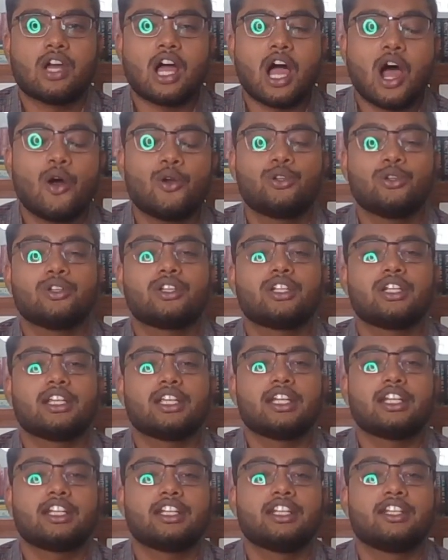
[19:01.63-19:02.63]
how to
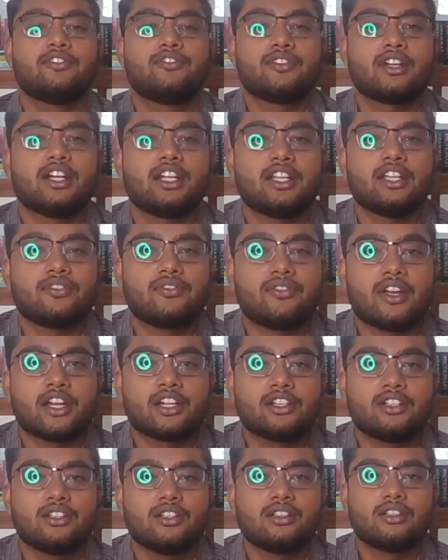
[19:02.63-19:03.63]
create a different
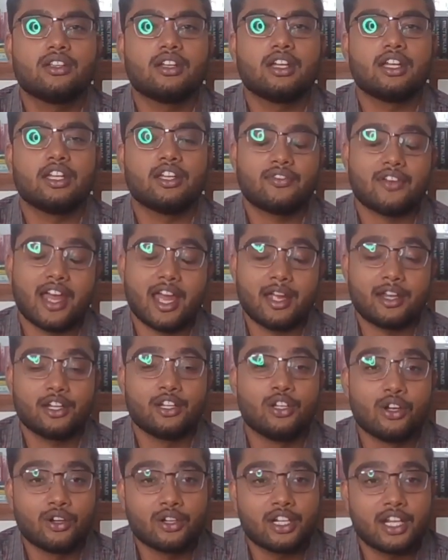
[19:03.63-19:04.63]
effect if I
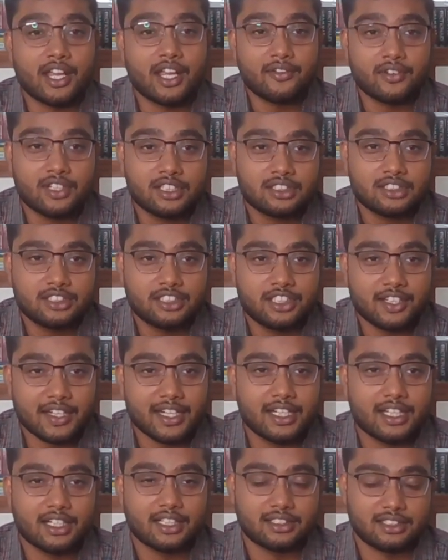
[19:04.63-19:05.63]
don't have a
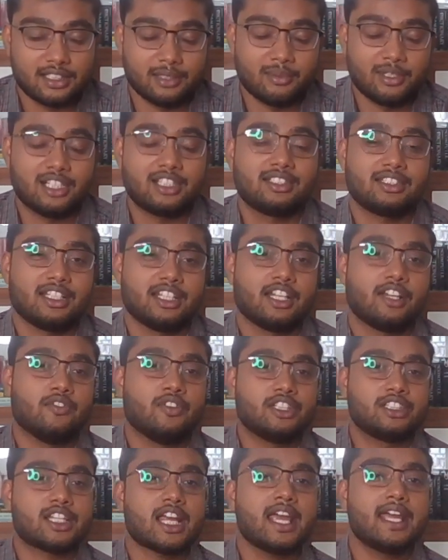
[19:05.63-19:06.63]
similar strainer
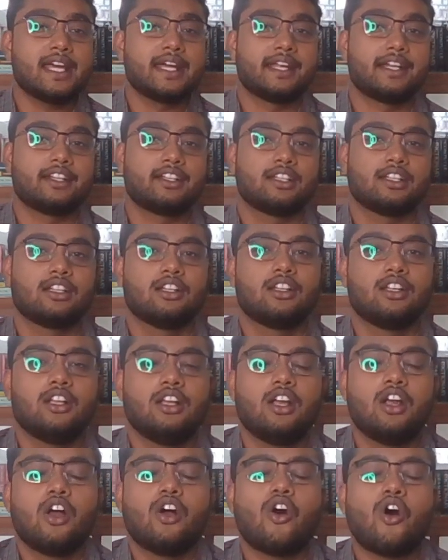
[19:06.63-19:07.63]
which I had.
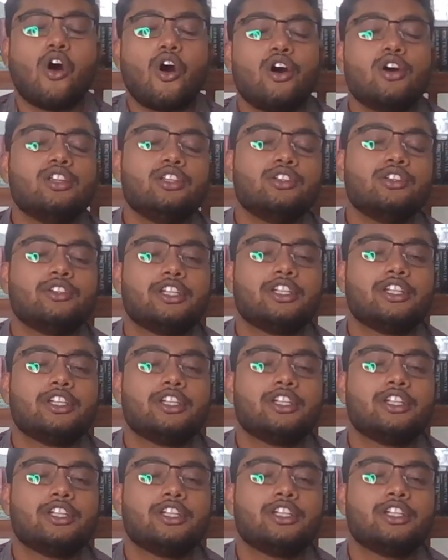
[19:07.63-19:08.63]
All you need
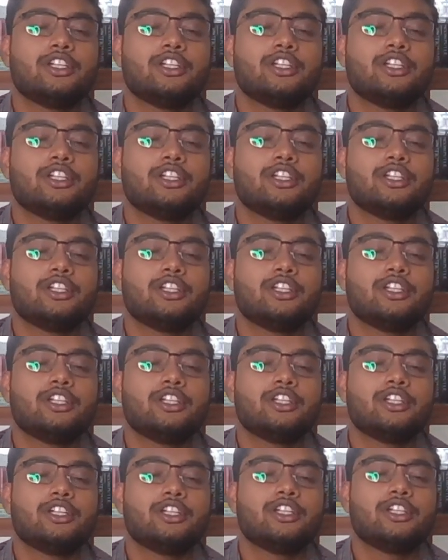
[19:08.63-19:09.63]
to have is
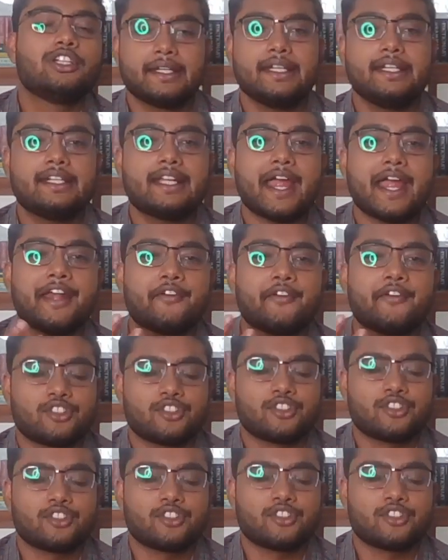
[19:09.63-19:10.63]
a great kind of a
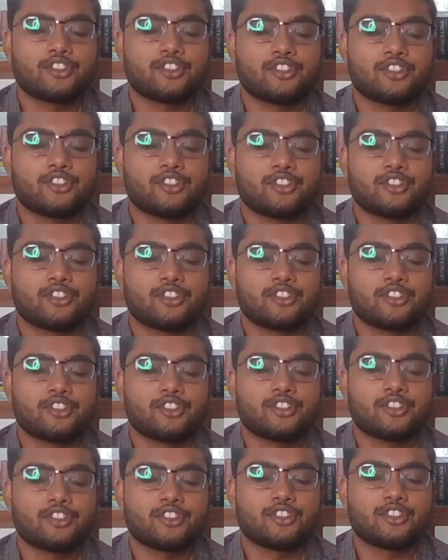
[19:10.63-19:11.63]
structure,
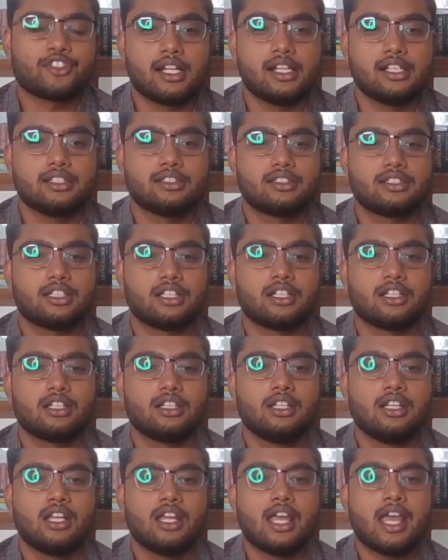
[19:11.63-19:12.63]
or else
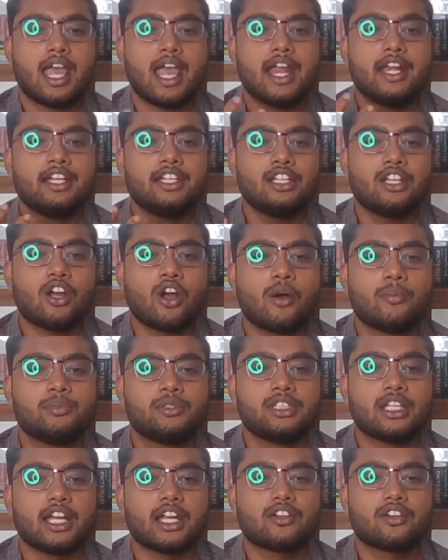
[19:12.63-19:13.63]
any
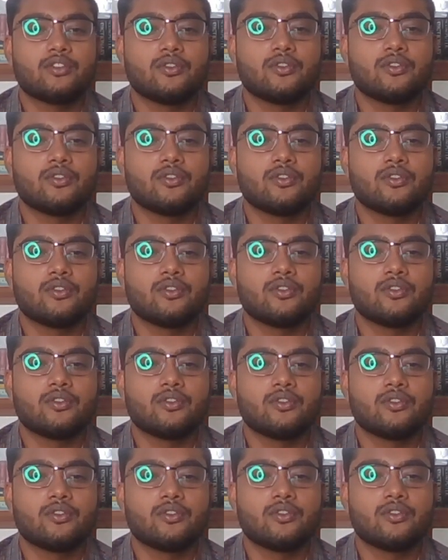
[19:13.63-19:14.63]
object
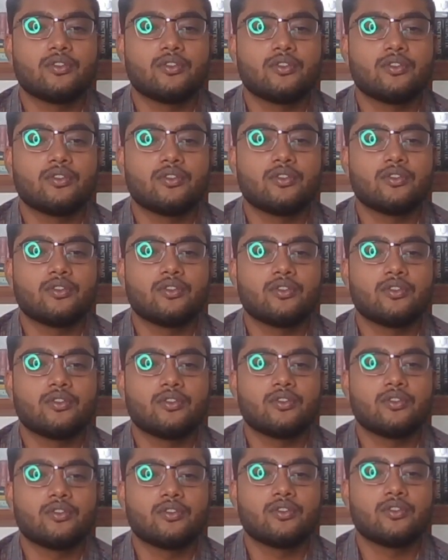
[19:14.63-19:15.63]
which has
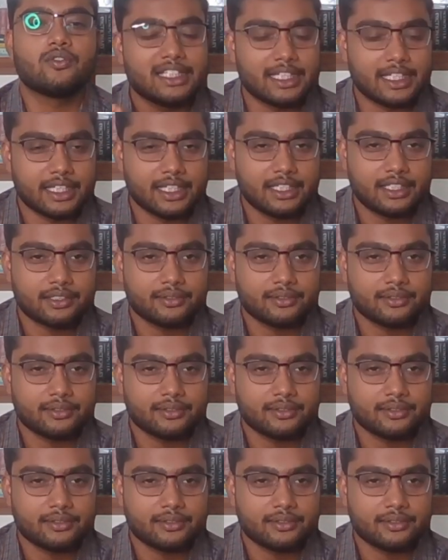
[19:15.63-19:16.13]
holes in it.